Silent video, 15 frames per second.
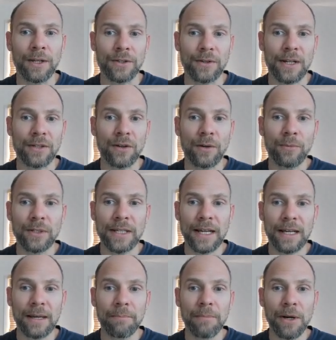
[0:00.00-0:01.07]
So that's almost
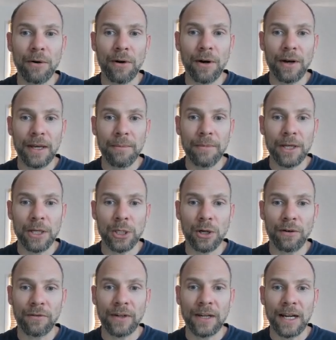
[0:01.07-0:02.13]
like a mirror image
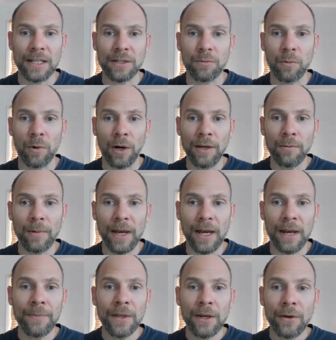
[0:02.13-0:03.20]
of class 1,
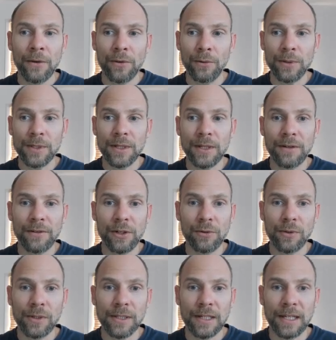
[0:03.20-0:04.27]
where those
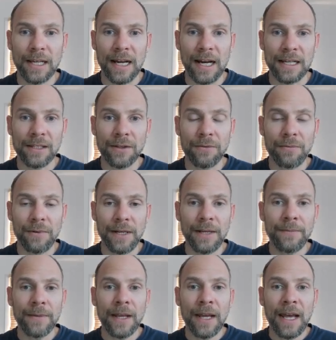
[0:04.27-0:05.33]
individuals in class 3